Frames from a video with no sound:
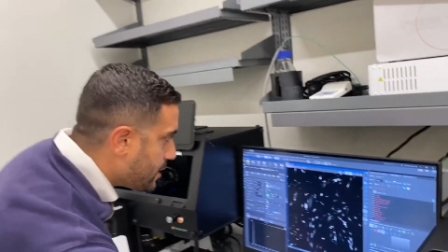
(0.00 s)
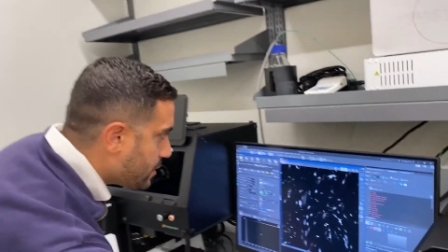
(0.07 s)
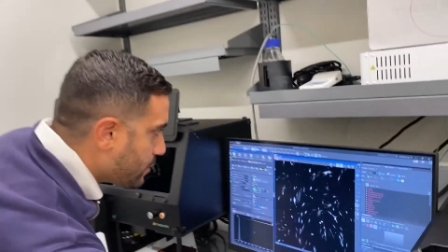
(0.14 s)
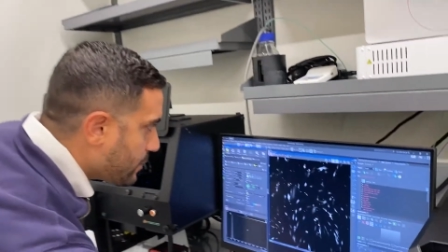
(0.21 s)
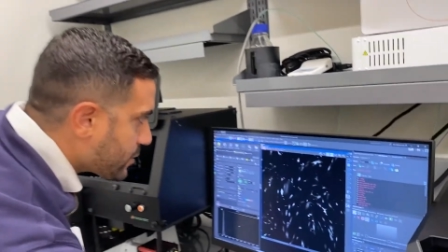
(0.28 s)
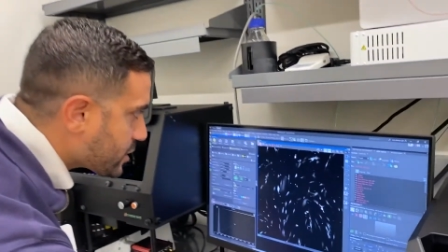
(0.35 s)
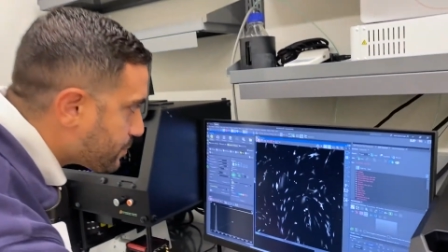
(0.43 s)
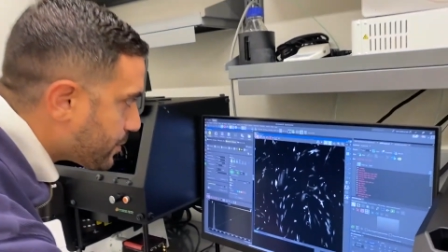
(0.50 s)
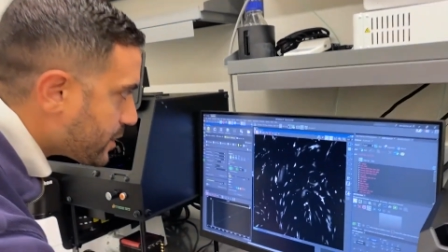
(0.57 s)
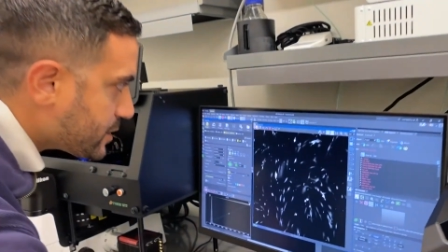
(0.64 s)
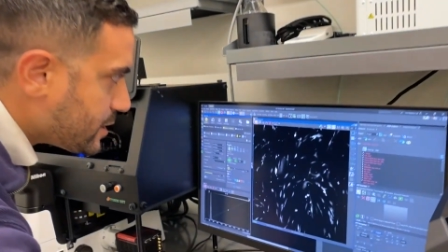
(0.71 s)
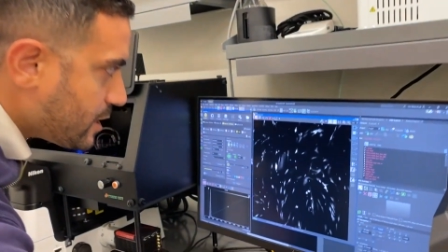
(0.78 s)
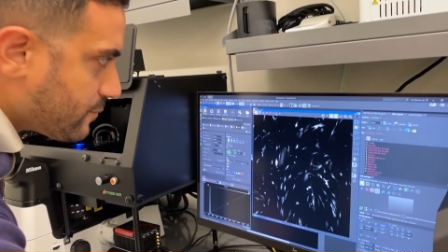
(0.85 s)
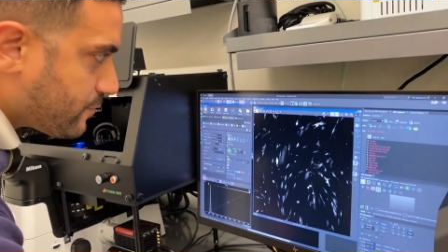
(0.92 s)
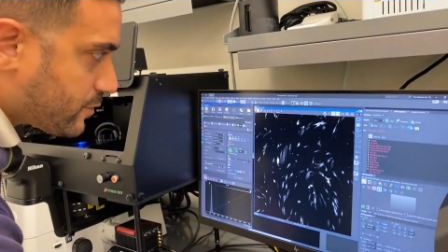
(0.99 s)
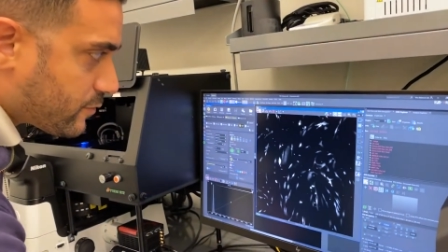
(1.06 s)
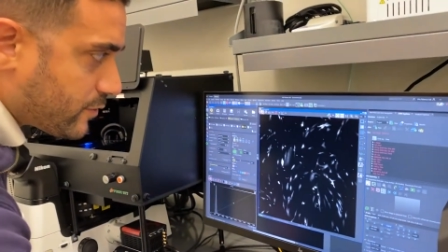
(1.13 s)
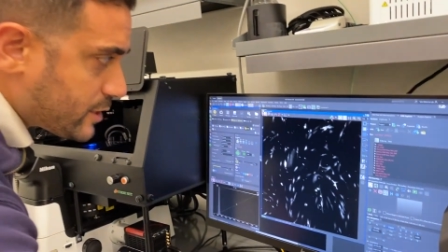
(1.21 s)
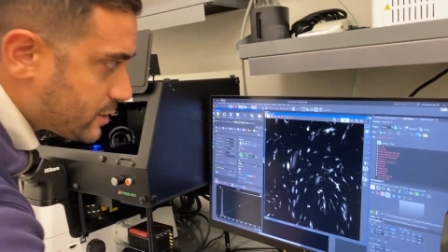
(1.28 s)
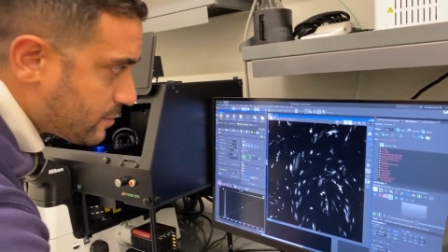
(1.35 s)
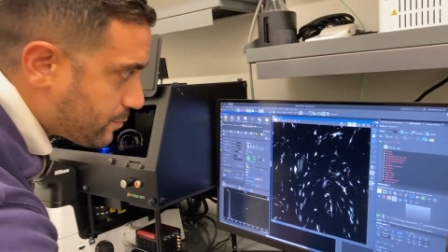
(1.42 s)
we've expressed a
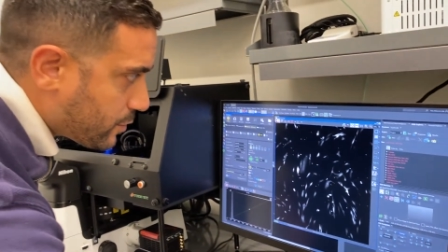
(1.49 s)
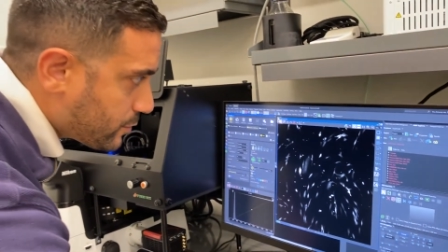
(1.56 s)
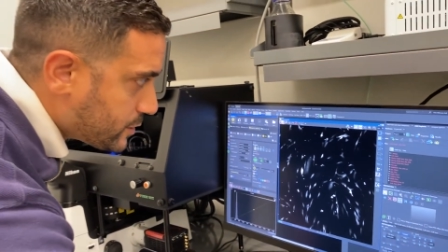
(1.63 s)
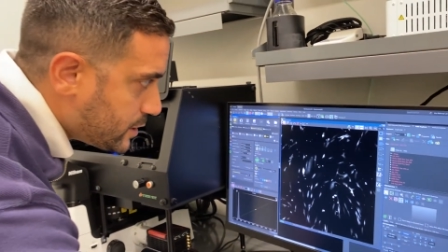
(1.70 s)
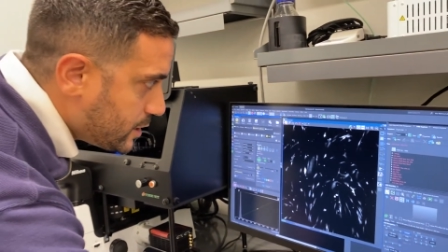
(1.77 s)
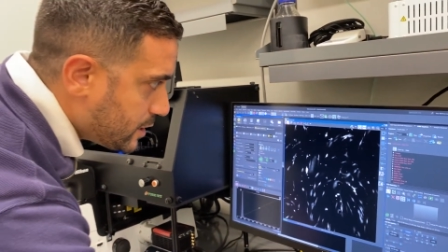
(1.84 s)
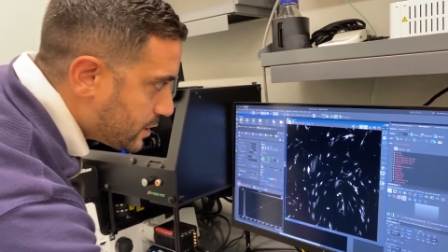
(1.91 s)
fluorescent protein